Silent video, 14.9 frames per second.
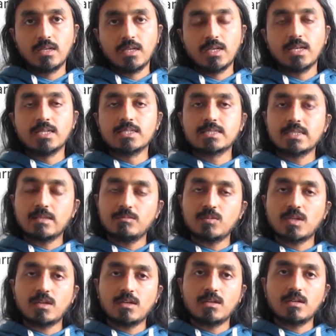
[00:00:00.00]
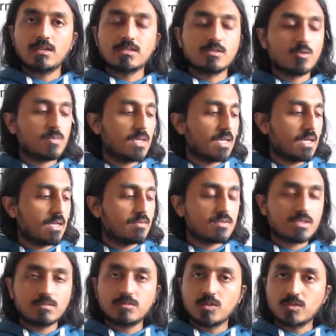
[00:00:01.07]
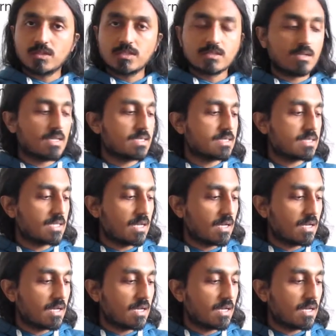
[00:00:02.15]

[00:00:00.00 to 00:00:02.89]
In some ragas you may have some notation like Sa,